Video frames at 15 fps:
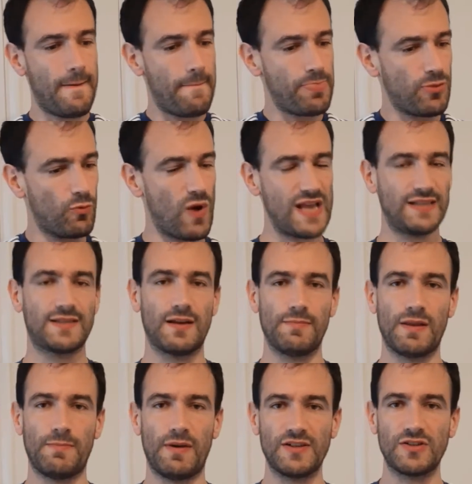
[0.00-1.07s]
Wakes up
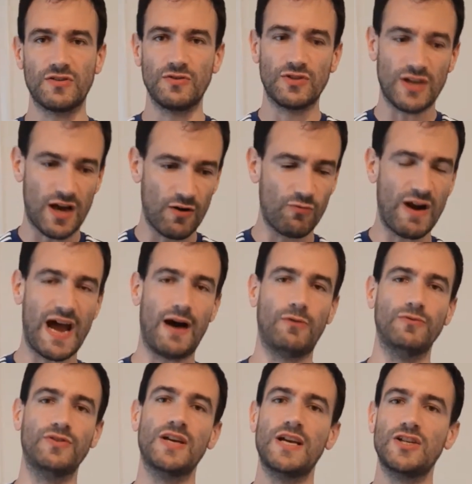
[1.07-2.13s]
the muscles
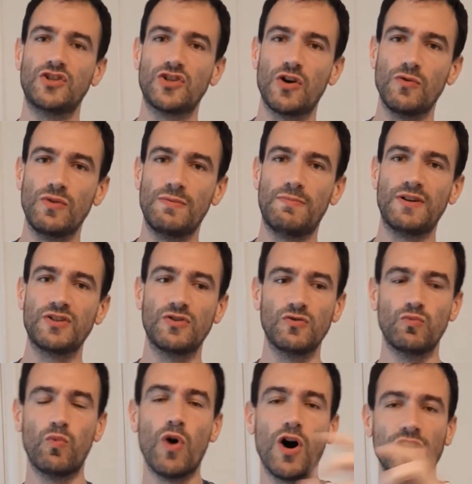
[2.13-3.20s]
around so the muscles
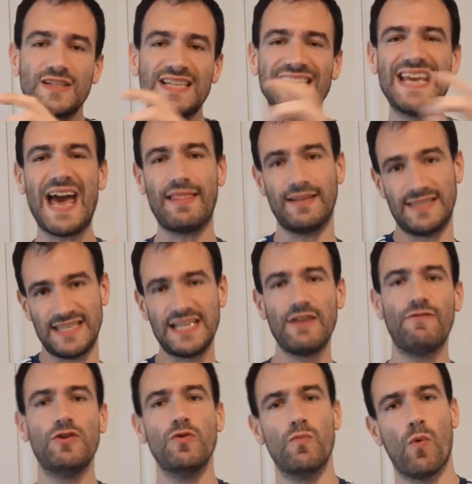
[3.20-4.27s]
work together to
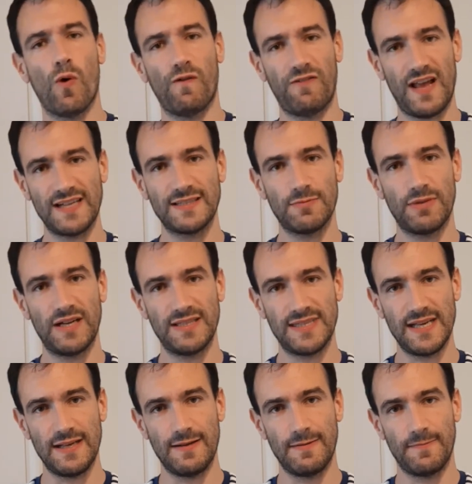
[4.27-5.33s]
give you more
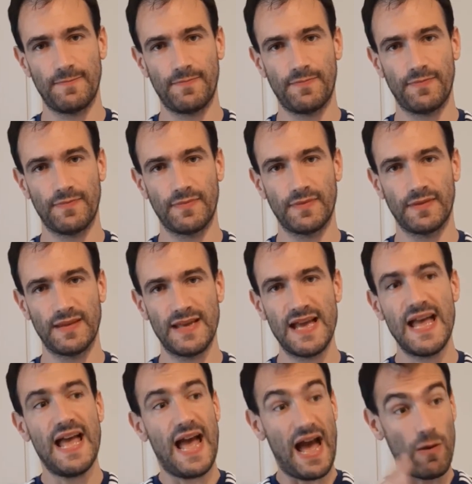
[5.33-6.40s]
flexibility.
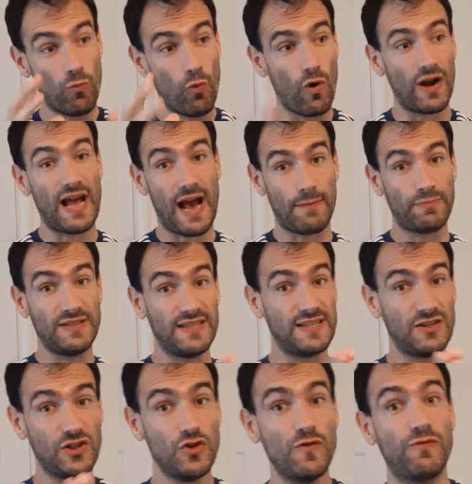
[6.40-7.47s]
And what happens
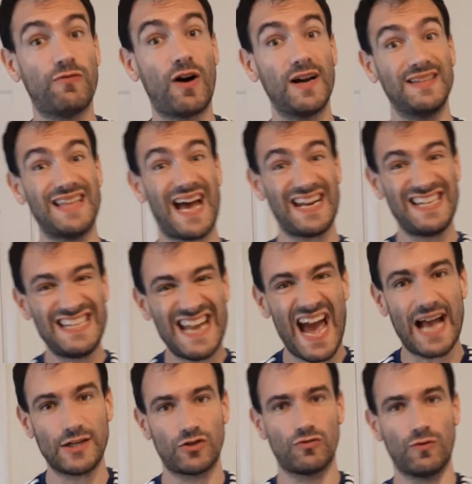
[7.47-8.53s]
is you find that
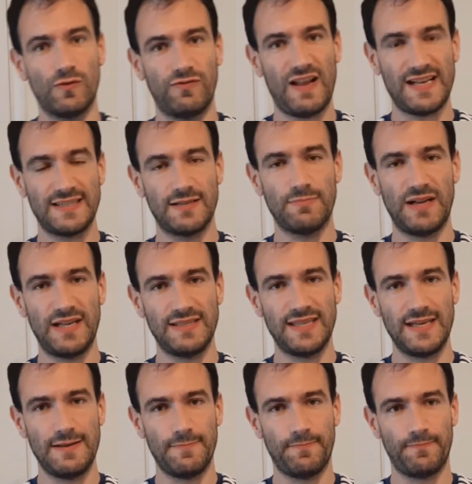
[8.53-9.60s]
natural flexibility.